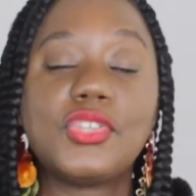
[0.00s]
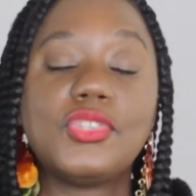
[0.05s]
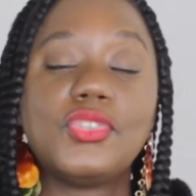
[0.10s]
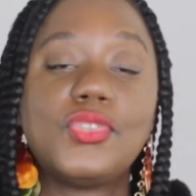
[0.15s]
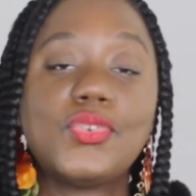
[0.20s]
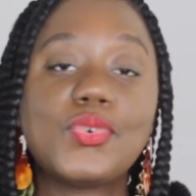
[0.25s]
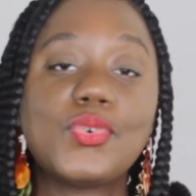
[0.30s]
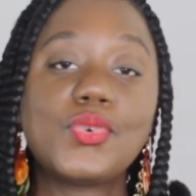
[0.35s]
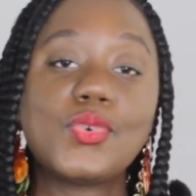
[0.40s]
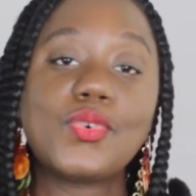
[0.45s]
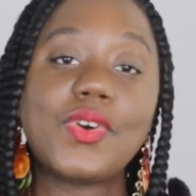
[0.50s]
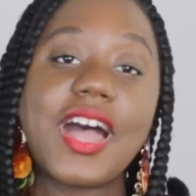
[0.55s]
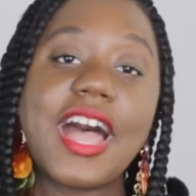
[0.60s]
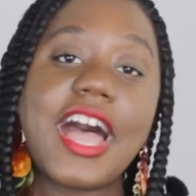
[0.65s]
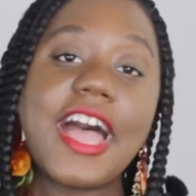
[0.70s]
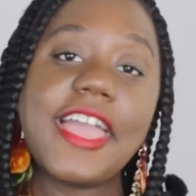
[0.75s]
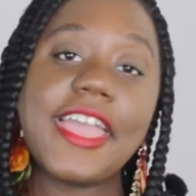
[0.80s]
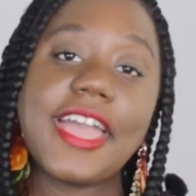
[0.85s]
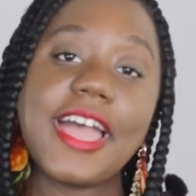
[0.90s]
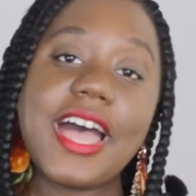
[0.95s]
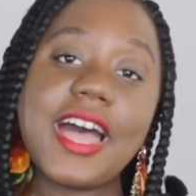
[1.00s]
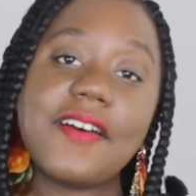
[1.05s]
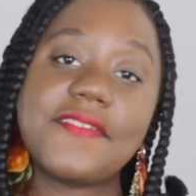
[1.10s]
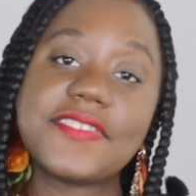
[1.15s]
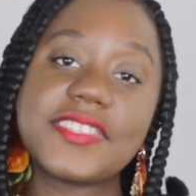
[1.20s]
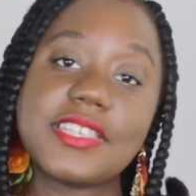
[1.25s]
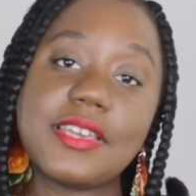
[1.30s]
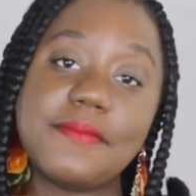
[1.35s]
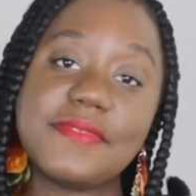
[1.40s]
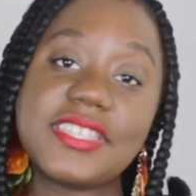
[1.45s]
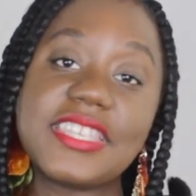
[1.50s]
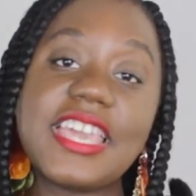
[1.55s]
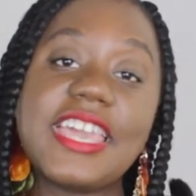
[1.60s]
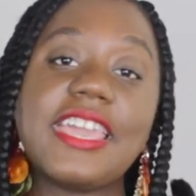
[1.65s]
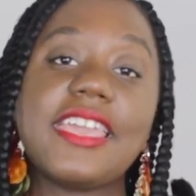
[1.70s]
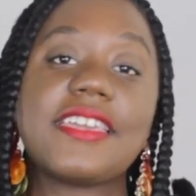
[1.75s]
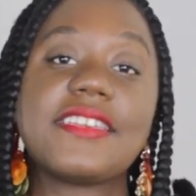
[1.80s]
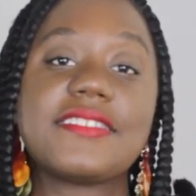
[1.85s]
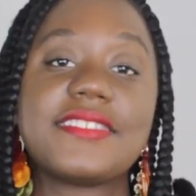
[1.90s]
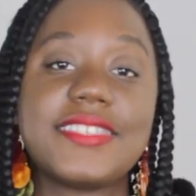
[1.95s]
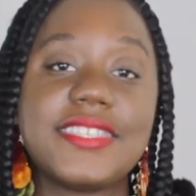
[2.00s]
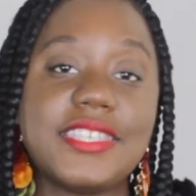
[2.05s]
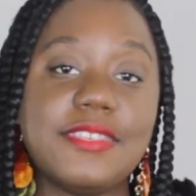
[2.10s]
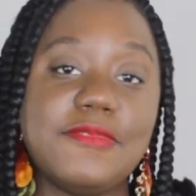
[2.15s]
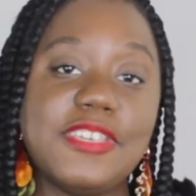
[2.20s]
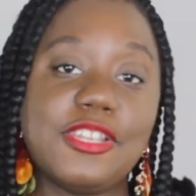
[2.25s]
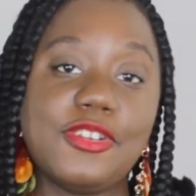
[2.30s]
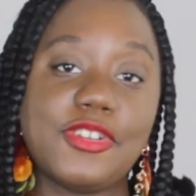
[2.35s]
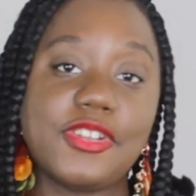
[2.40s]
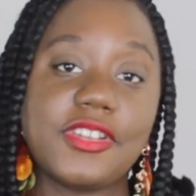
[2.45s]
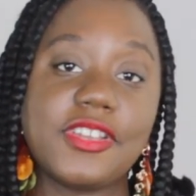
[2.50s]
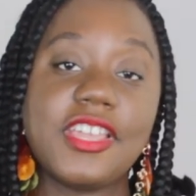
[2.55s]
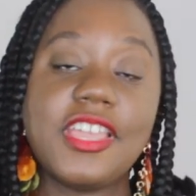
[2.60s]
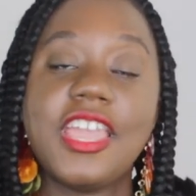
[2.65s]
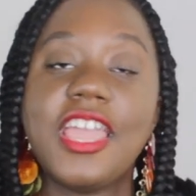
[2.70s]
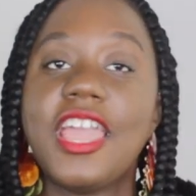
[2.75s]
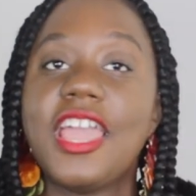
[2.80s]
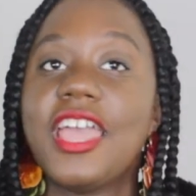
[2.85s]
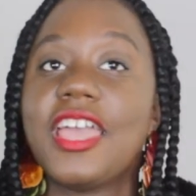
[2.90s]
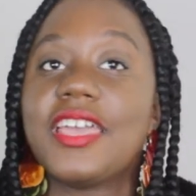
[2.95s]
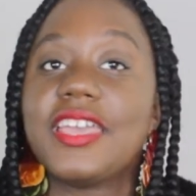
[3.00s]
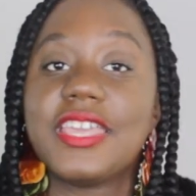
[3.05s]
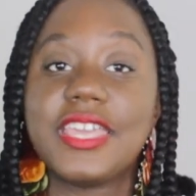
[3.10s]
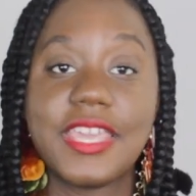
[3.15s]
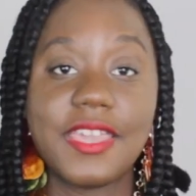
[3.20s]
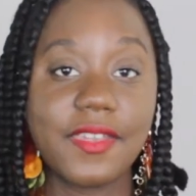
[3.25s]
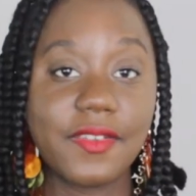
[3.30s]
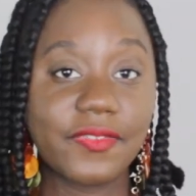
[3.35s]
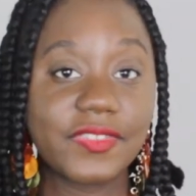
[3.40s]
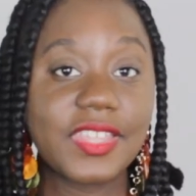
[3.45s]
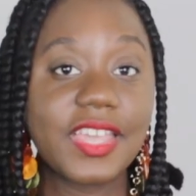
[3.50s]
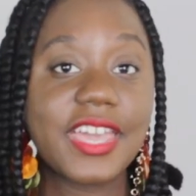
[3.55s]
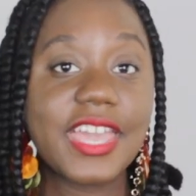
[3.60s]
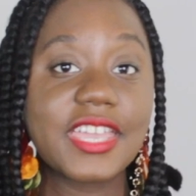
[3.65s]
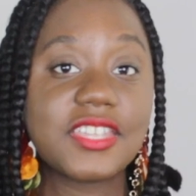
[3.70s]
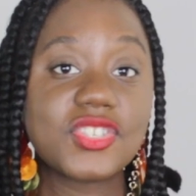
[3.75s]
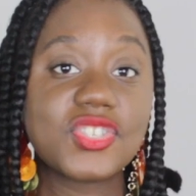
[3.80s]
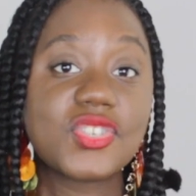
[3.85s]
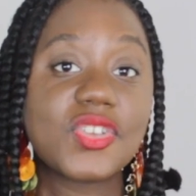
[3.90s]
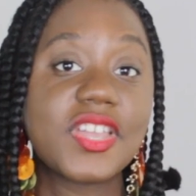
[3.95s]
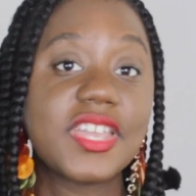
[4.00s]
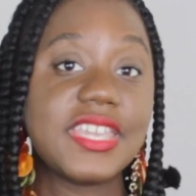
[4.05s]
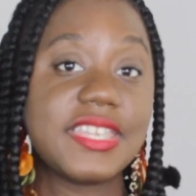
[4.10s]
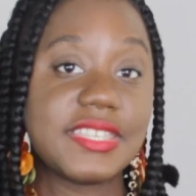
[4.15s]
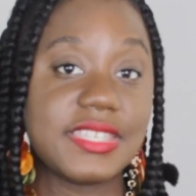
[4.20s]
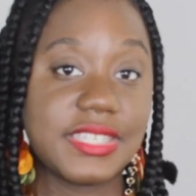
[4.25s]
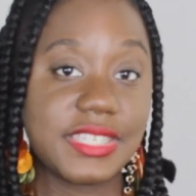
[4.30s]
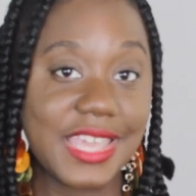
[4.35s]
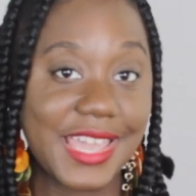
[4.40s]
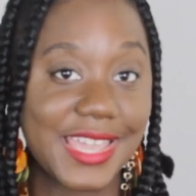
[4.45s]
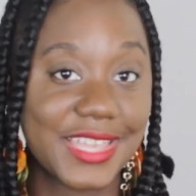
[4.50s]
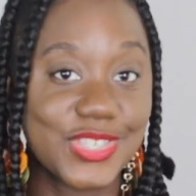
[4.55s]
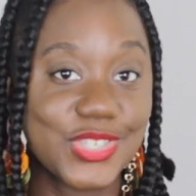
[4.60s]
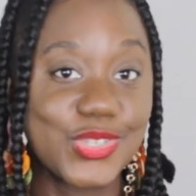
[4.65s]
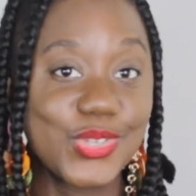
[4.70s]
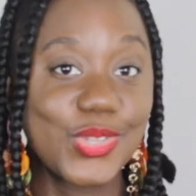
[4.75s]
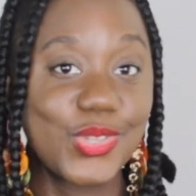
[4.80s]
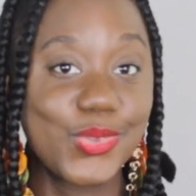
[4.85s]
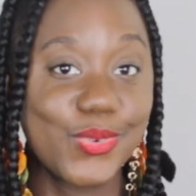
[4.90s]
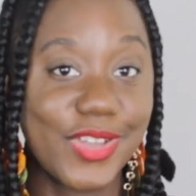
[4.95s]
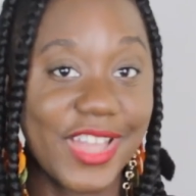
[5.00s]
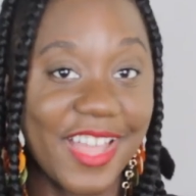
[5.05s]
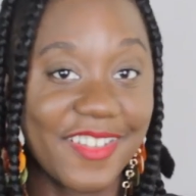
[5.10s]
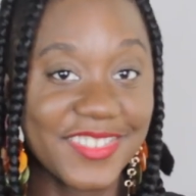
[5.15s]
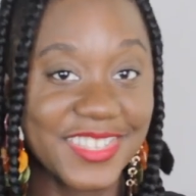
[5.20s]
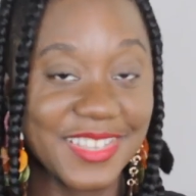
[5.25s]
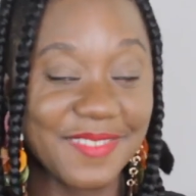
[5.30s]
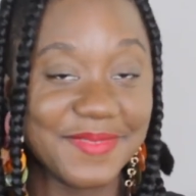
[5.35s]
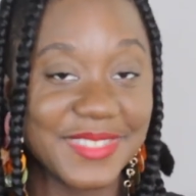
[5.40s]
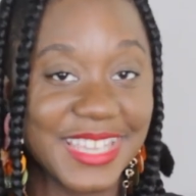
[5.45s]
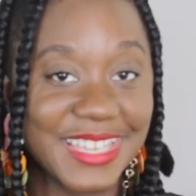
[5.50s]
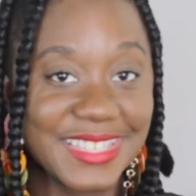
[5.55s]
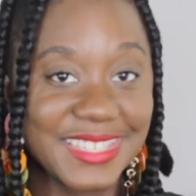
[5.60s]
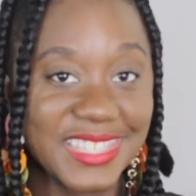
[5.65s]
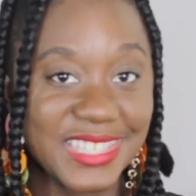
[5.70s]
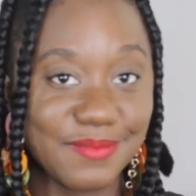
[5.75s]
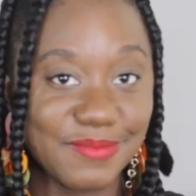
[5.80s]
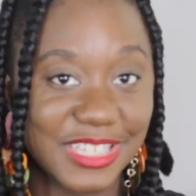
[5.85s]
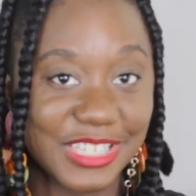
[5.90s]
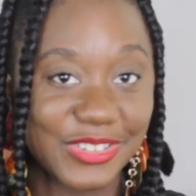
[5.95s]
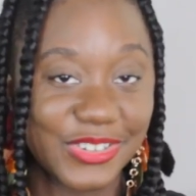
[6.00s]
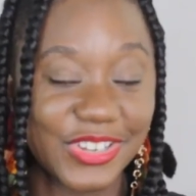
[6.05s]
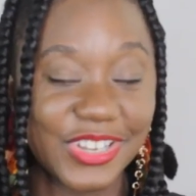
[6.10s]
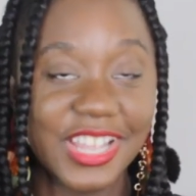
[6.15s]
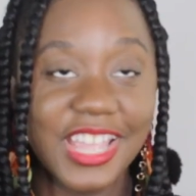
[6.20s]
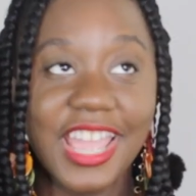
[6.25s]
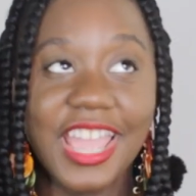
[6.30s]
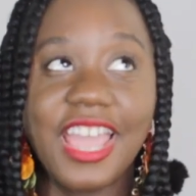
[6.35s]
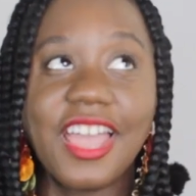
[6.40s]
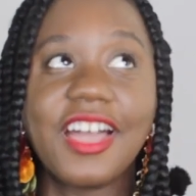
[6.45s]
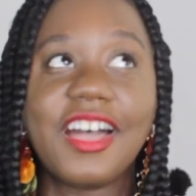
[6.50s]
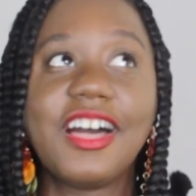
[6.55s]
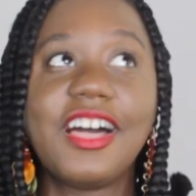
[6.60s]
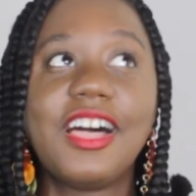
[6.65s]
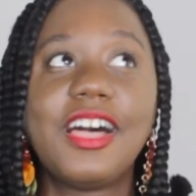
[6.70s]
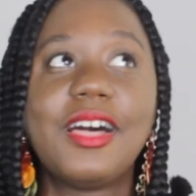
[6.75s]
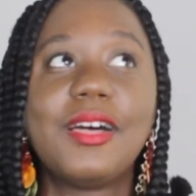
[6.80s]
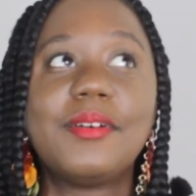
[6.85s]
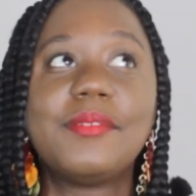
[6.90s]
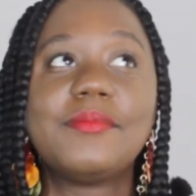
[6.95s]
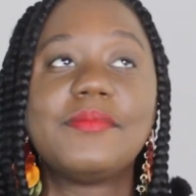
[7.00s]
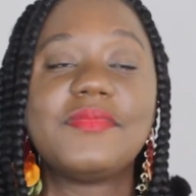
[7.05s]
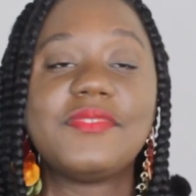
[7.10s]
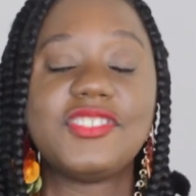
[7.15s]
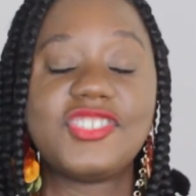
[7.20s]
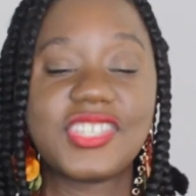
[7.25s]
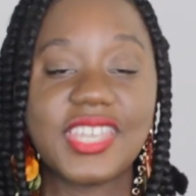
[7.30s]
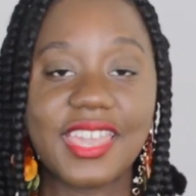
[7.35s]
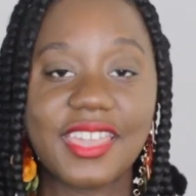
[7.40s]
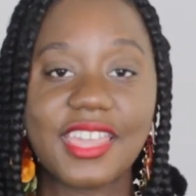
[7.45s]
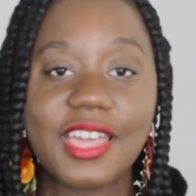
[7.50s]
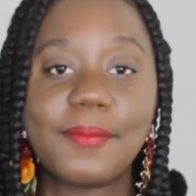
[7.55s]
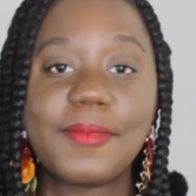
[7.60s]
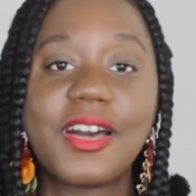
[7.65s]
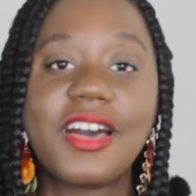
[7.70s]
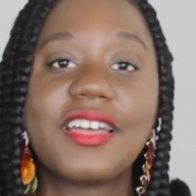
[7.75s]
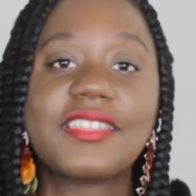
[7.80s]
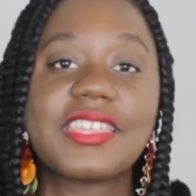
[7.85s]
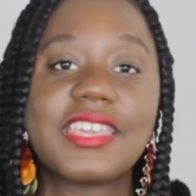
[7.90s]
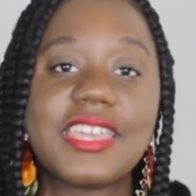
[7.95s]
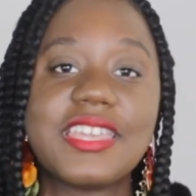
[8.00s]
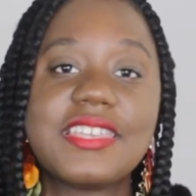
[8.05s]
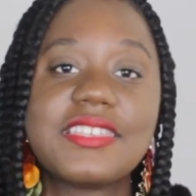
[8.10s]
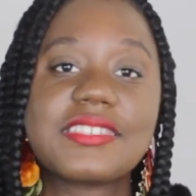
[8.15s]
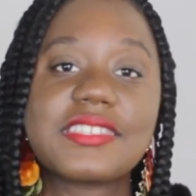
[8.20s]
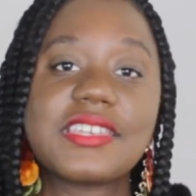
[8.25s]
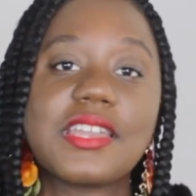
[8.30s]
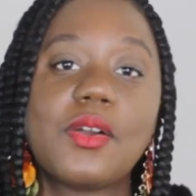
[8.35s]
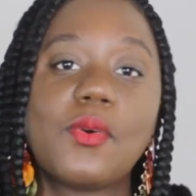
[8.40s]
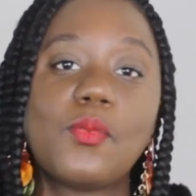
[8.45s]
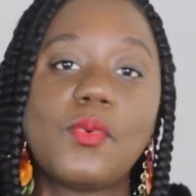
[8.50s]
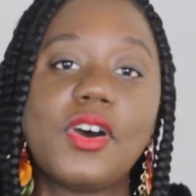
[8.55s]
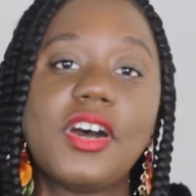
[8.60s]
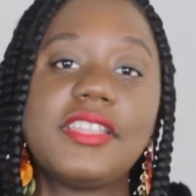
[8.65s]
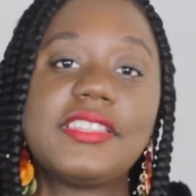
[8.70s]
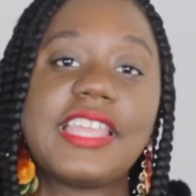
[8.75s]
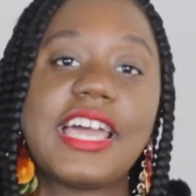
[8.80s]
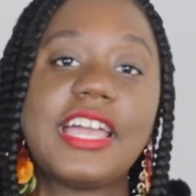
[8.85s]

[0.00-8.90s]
do I have something similar? If the answer is yes, you do have something similar. Think about, is there one